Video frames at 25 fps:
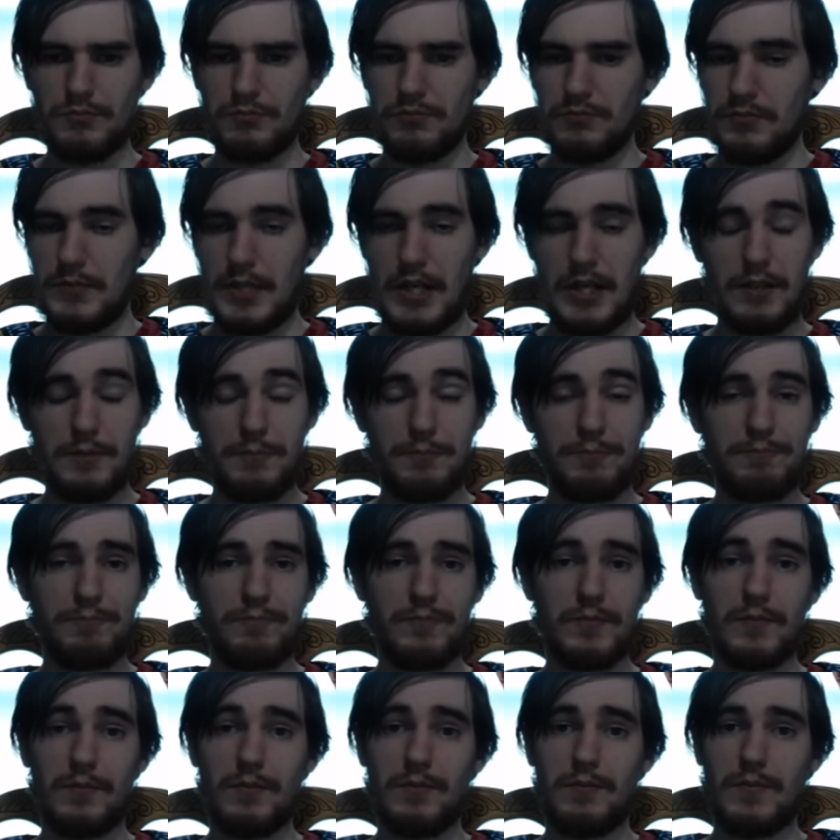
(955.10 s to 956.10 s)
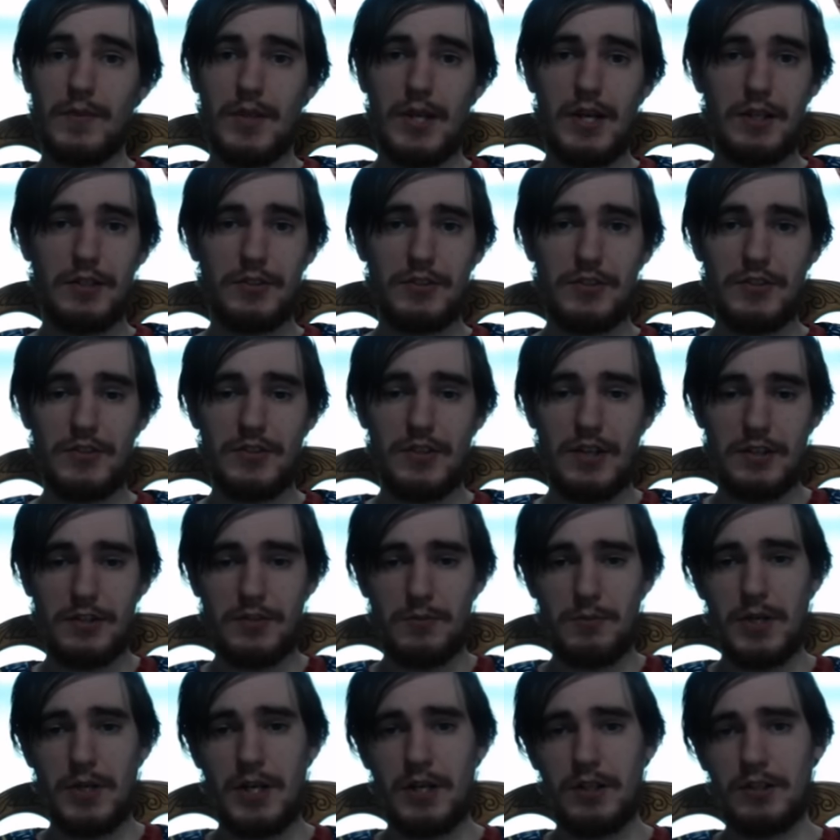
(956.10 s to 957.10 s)
Yeah, that's
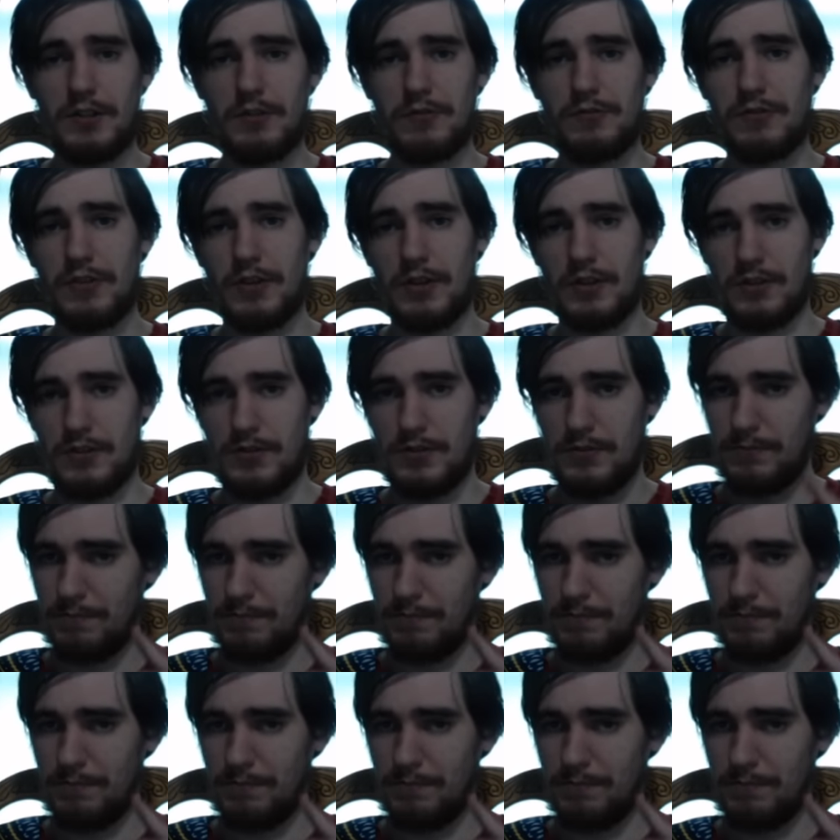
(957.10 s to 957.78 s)
about it, folks.